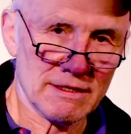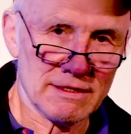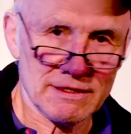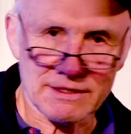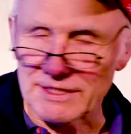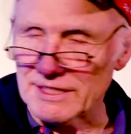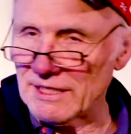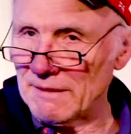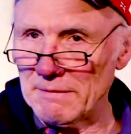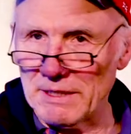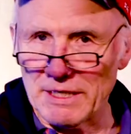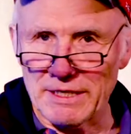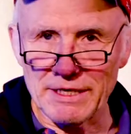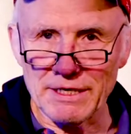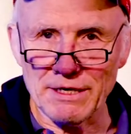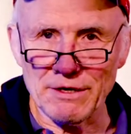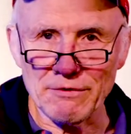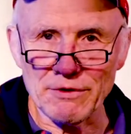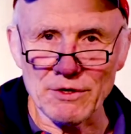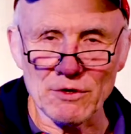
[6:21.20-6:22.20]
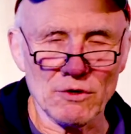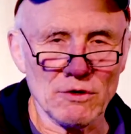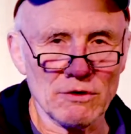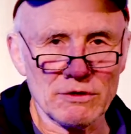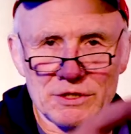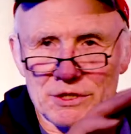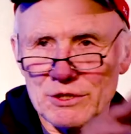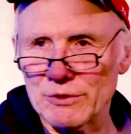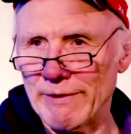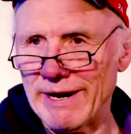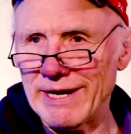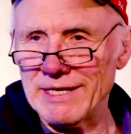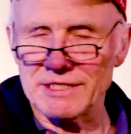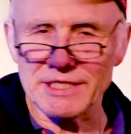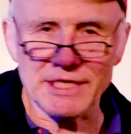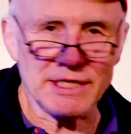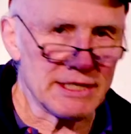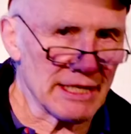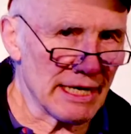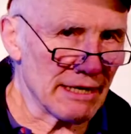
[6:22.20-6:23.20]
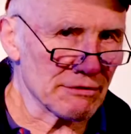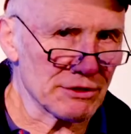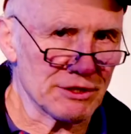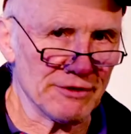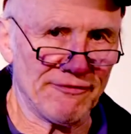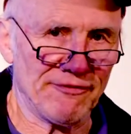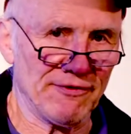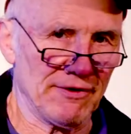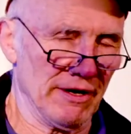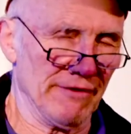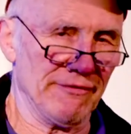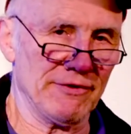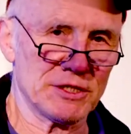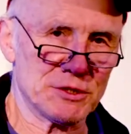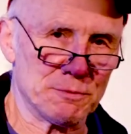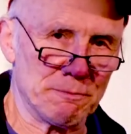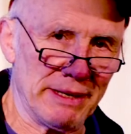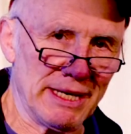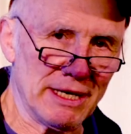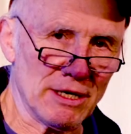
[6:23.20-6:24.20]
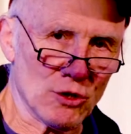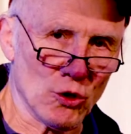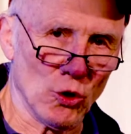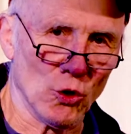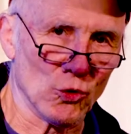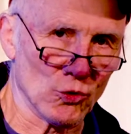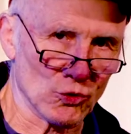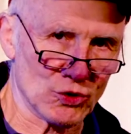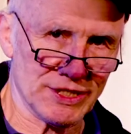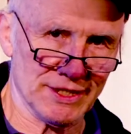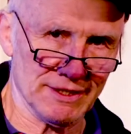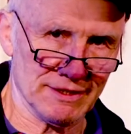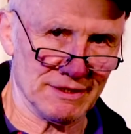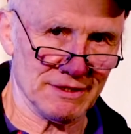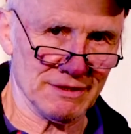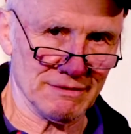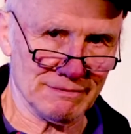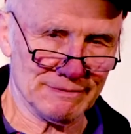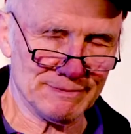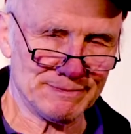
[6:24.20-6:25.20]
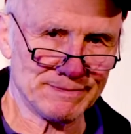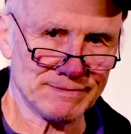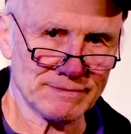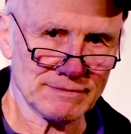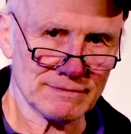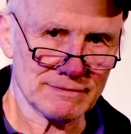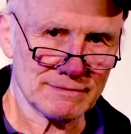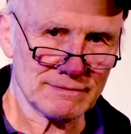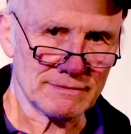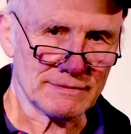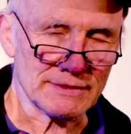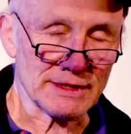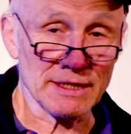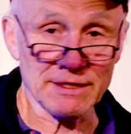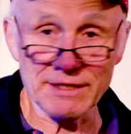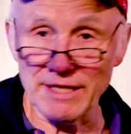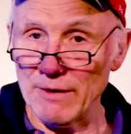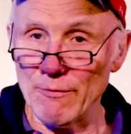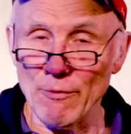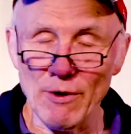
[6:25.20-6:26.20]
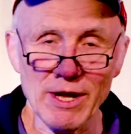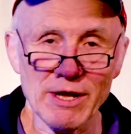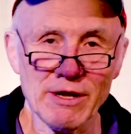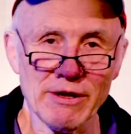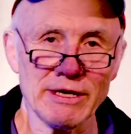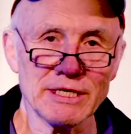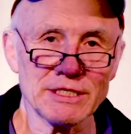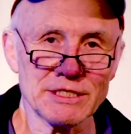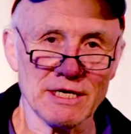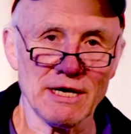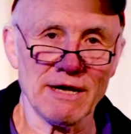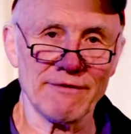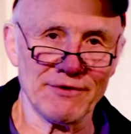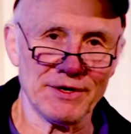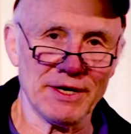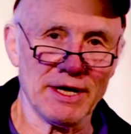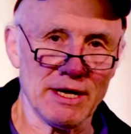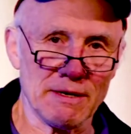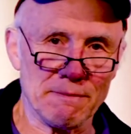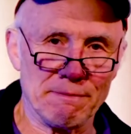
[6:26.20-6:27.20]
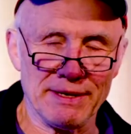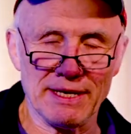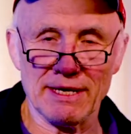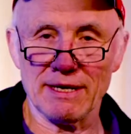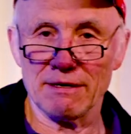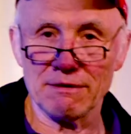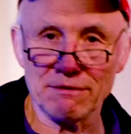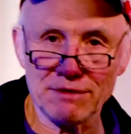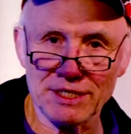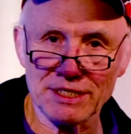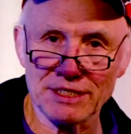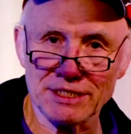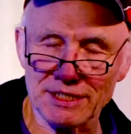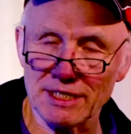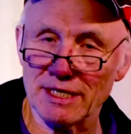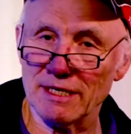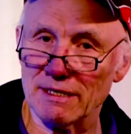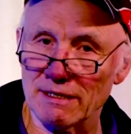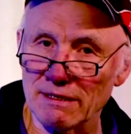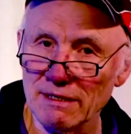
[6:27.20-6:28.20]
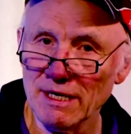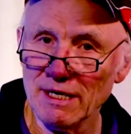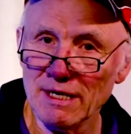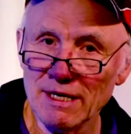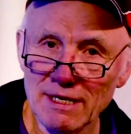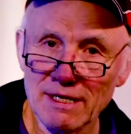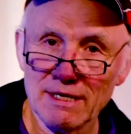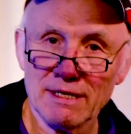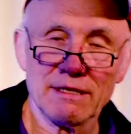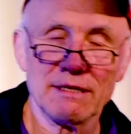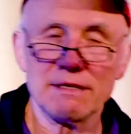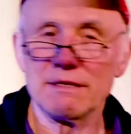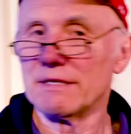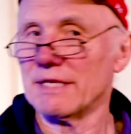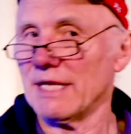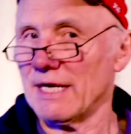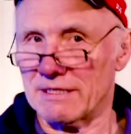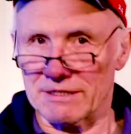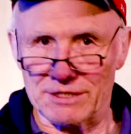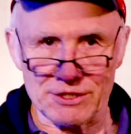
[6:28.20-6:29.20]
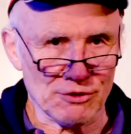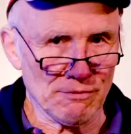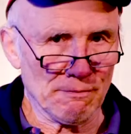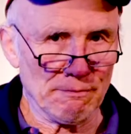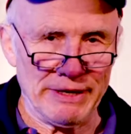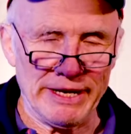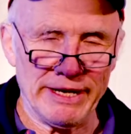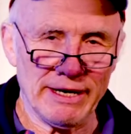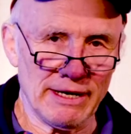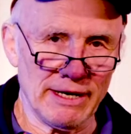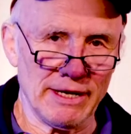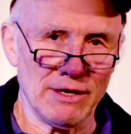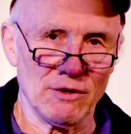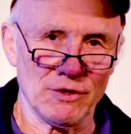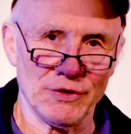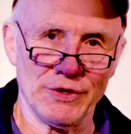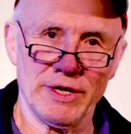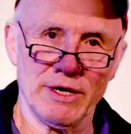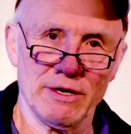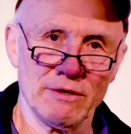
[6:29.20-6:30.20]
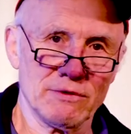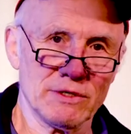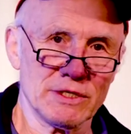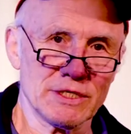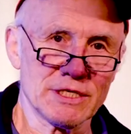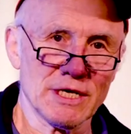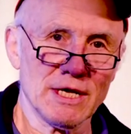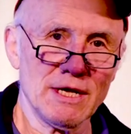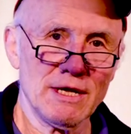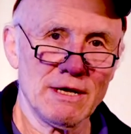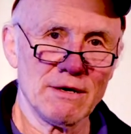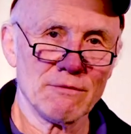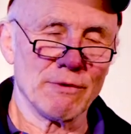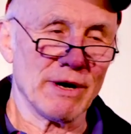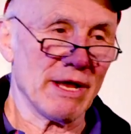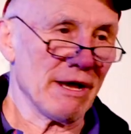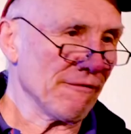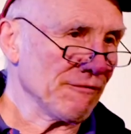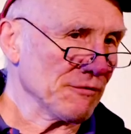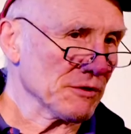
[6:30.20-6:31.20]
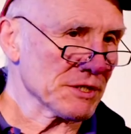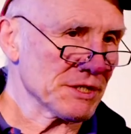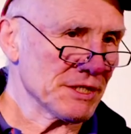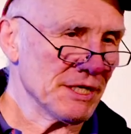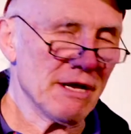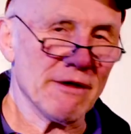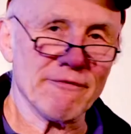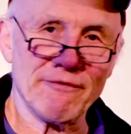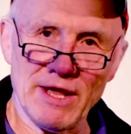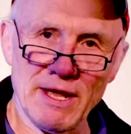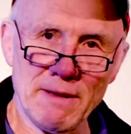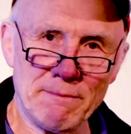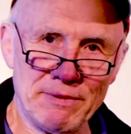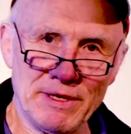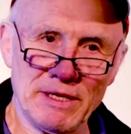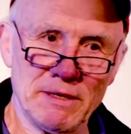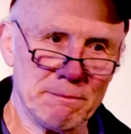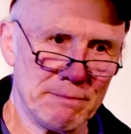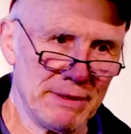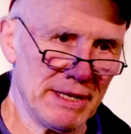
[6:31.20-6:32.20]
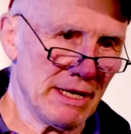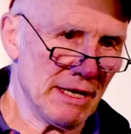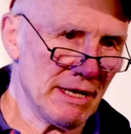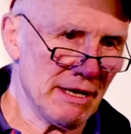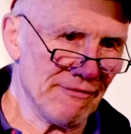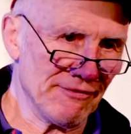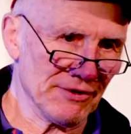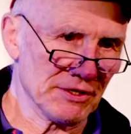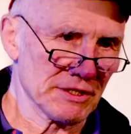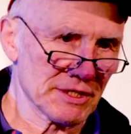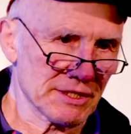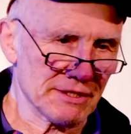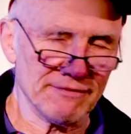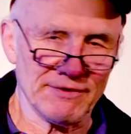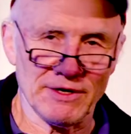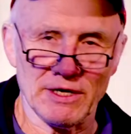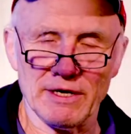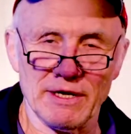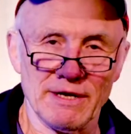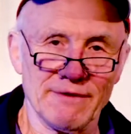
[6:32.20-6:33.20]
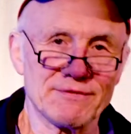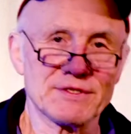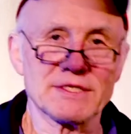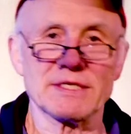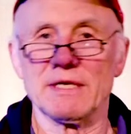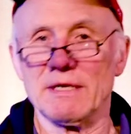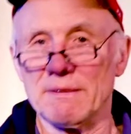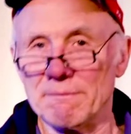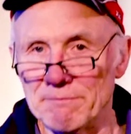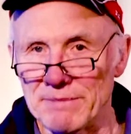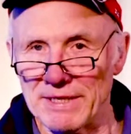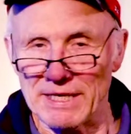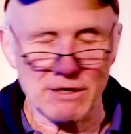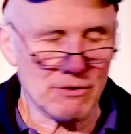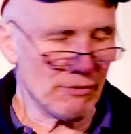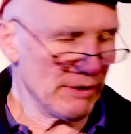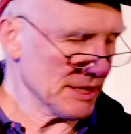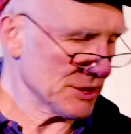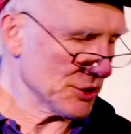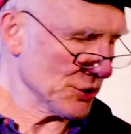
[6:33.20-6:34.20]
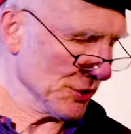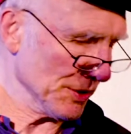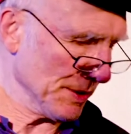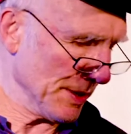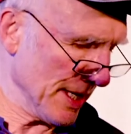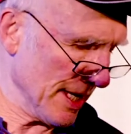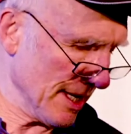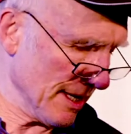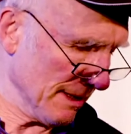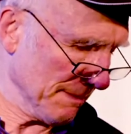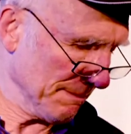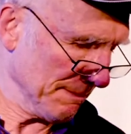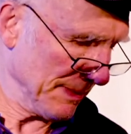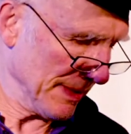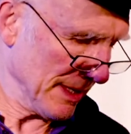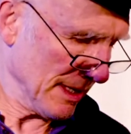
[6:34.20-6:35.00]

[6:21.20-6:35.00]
Similar in New York, 20 down to 5. It's been quartered. They were going to have an IPO this year. That's completely on hold. We have to see if Airbnb even survives. Big question there.